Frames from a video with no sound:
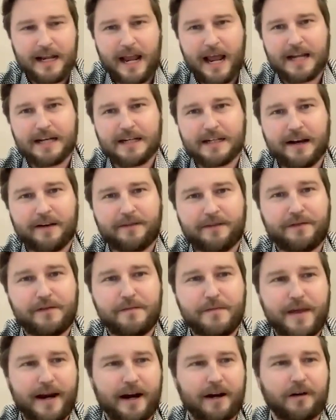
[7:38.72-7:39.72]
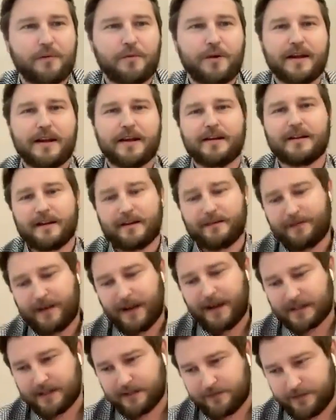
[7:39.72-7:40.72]
Yeah. And uh, from there, we
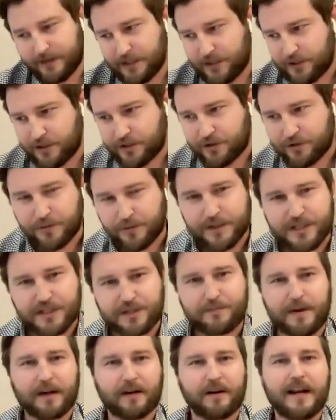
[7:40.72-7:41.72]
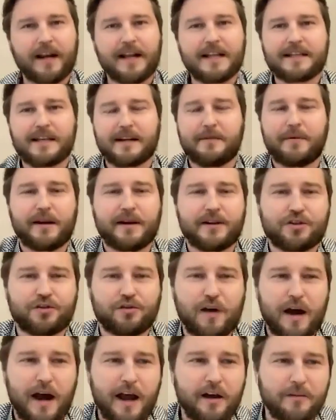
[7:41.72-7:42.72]
effectively just through experience and a bit of
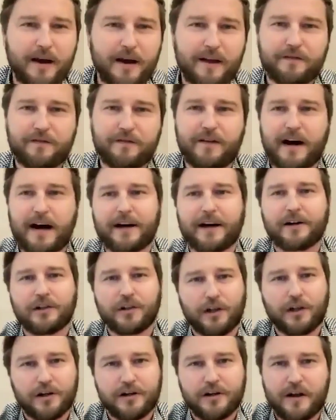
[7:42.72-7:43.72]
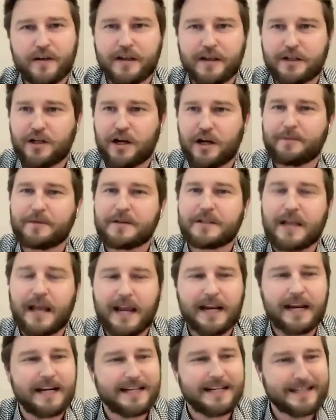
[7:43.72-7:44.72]
trial by fire learned on the job
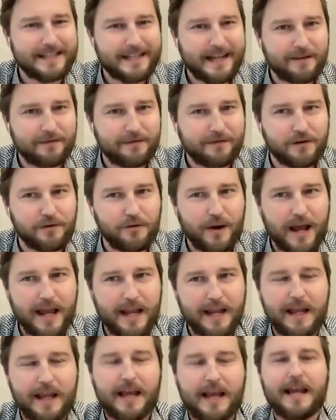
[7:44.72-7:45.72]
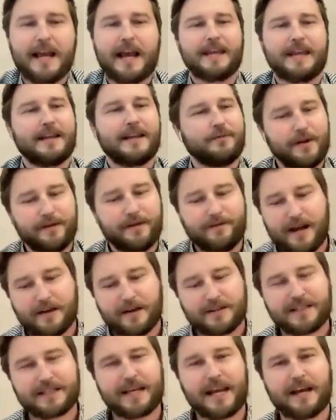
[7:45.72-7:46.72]
site in a safer way. And then we've
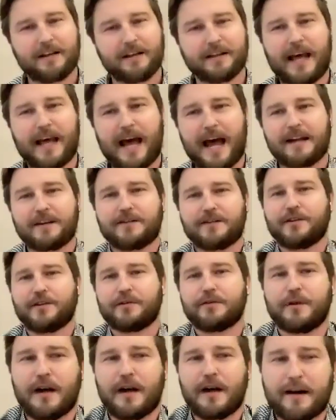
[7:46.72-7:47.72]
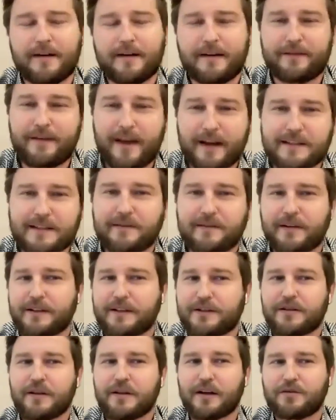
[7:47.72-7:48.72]
now scaled that to uh,
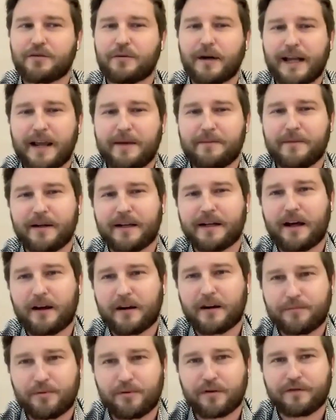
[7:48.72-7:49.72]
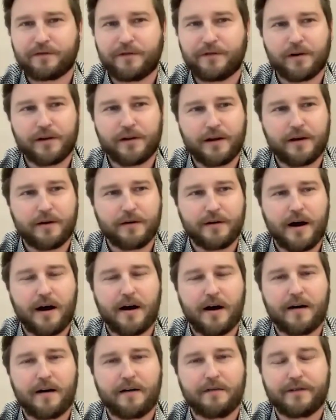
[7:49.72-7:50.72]
effectively a twenty-eight million dollar portfolio
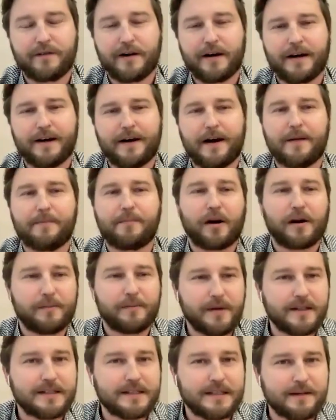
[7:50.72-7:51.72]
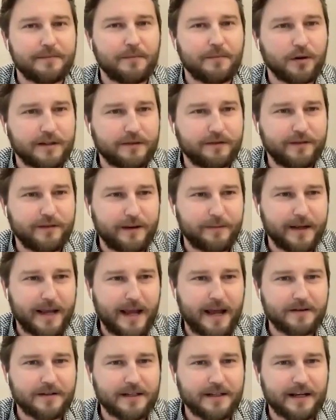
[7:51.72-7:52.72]
of uh, apartments and
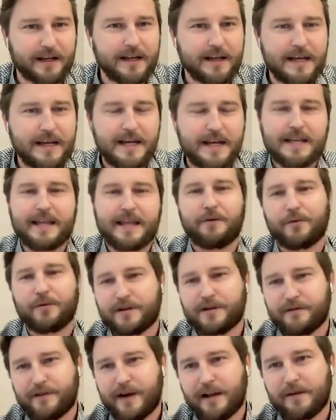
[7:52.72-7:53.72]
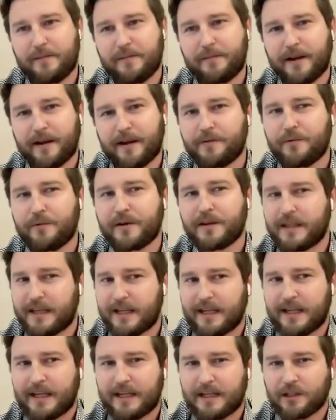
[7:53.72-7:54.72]
multifamily housing that we're developing with
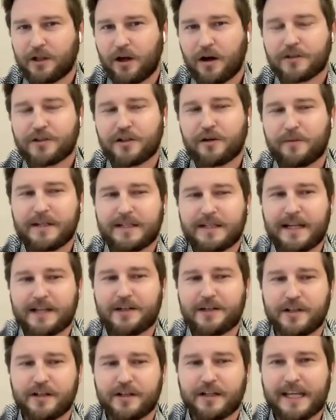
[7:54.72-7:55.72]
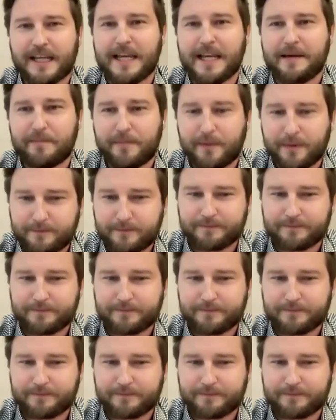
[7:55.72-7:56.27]
the long-term intention to keep.